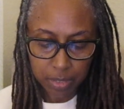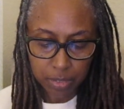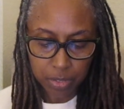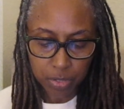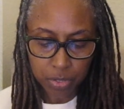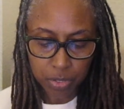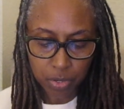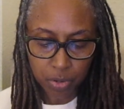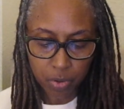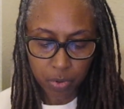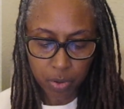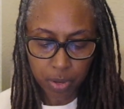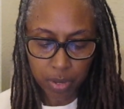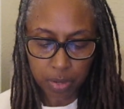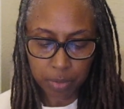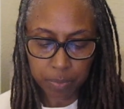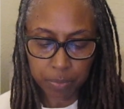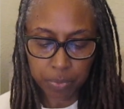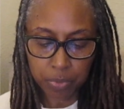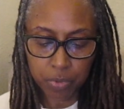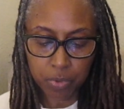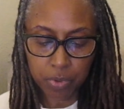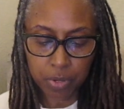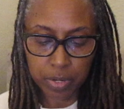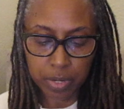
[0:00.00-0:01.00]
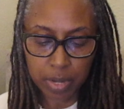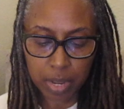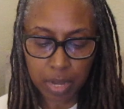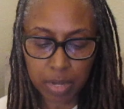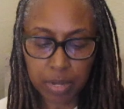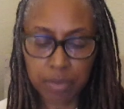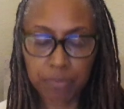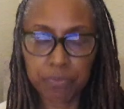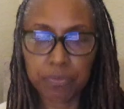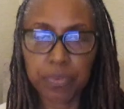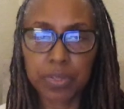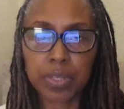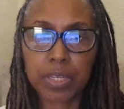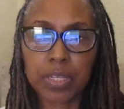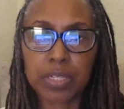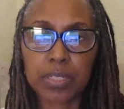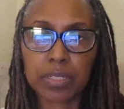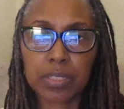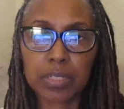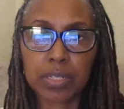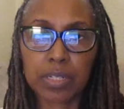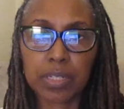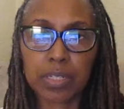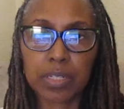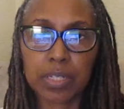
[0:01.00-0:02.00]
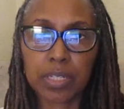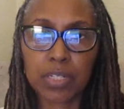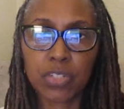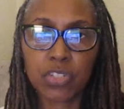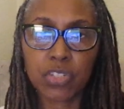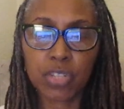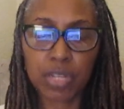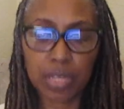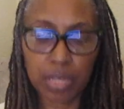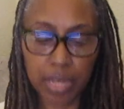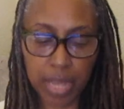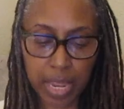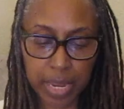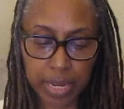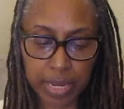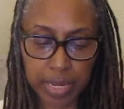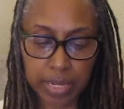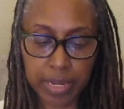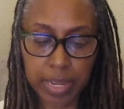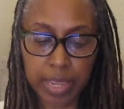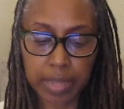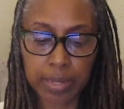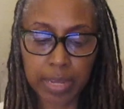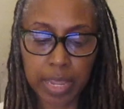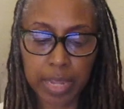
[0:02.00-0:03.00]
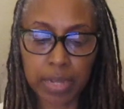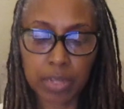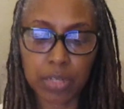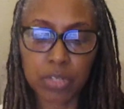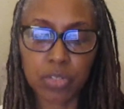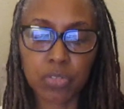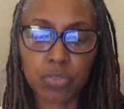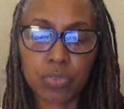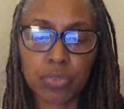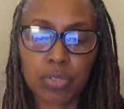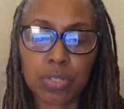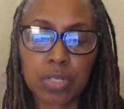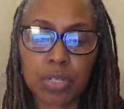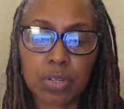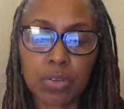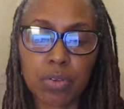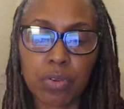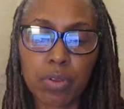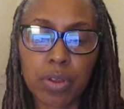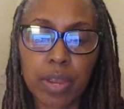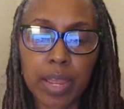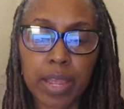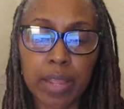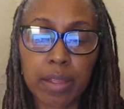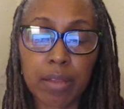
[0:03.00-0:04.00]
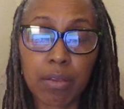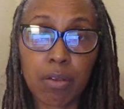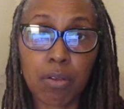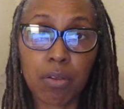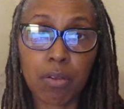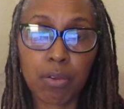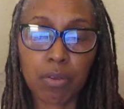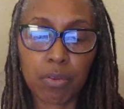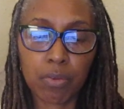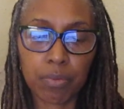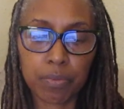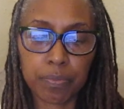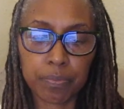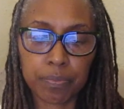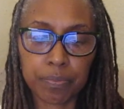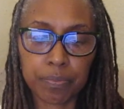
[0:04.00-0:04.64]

You know, uh, pornography is an addiction like an like a drug or alcohol.